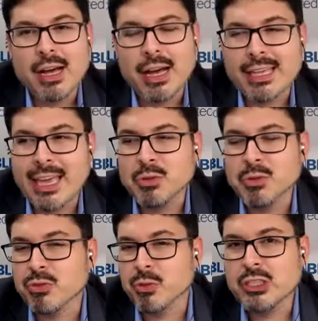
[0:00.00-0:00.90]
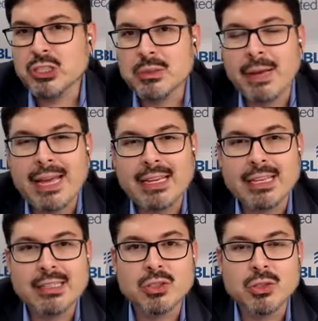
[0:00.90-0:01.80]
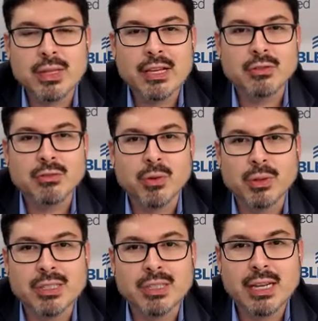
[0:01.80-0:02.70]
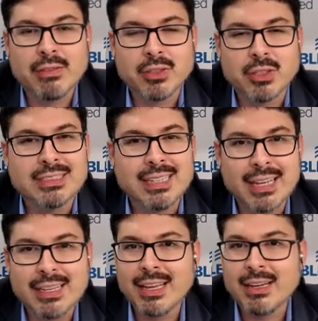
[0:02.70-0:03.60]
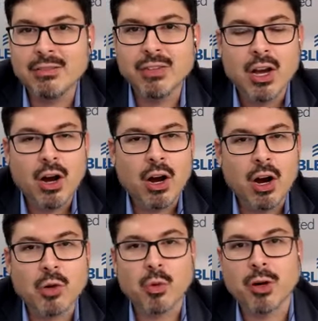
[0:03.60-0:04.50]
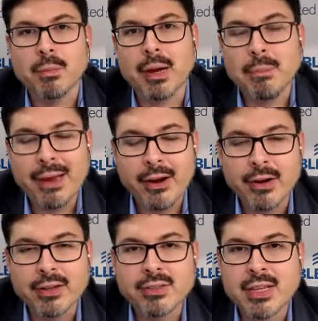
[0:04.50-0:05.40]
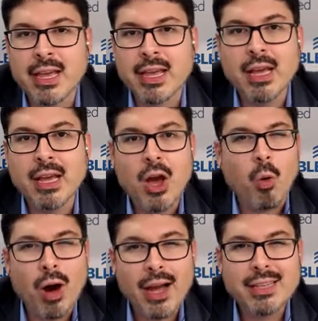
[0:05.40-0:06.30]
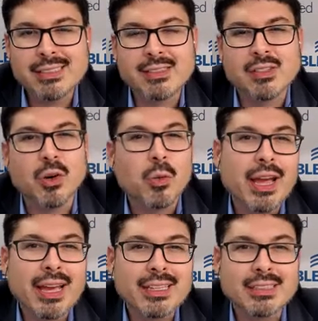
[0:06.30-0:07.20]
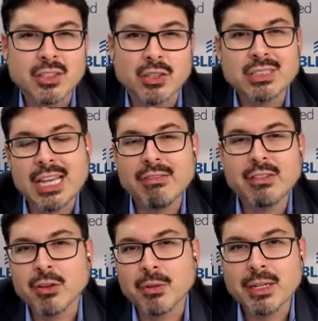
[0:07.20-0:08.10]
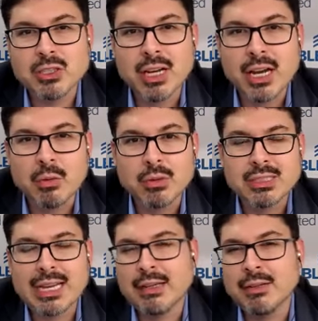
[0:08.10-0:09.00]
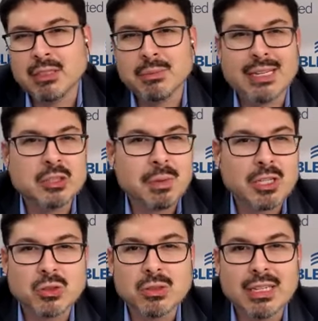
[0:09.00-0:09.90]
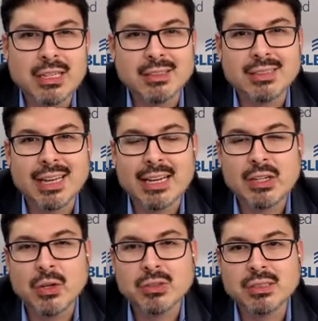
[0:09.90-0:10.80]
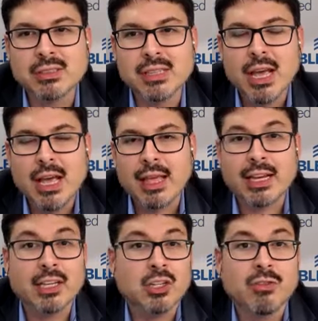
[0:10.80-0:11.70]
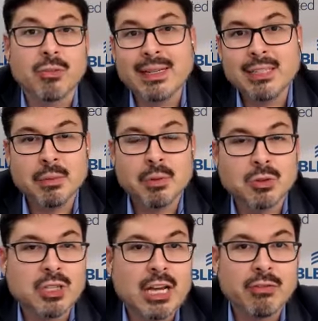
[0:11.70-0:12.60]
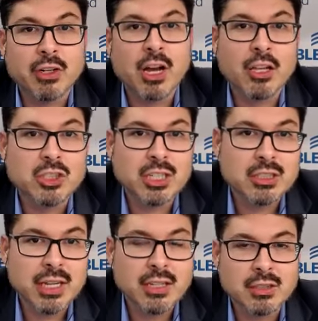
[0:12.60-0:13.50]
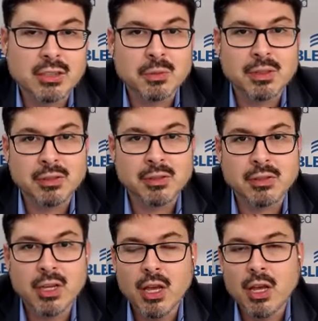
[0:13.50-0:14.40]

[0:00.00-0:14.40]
uh, it came to fruition back in 2014 after a decade of hard work by parents saying, why isn't there a way I could start saving for my child with some kind of special needs, a diagnosis, like I could for my typical child for college education expenses?